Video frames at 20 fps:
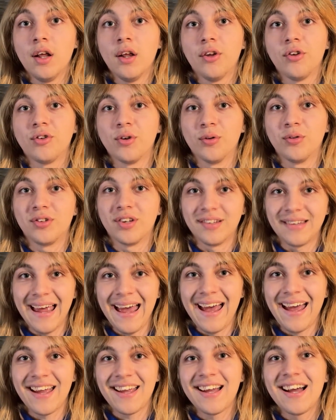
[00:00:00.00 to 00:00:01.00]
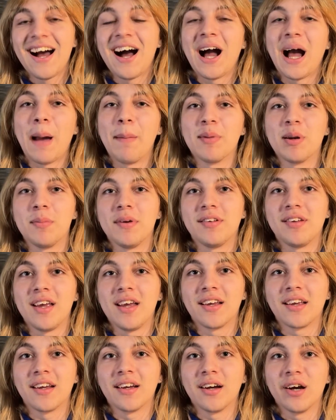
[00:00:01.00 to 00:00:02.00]
So today, I'm going to be
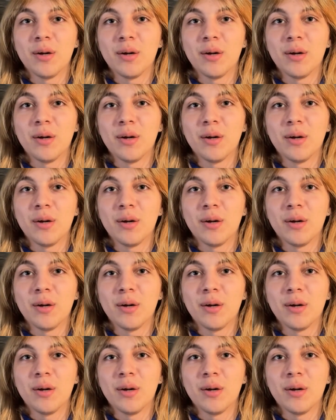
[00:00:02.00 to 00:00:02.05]
taking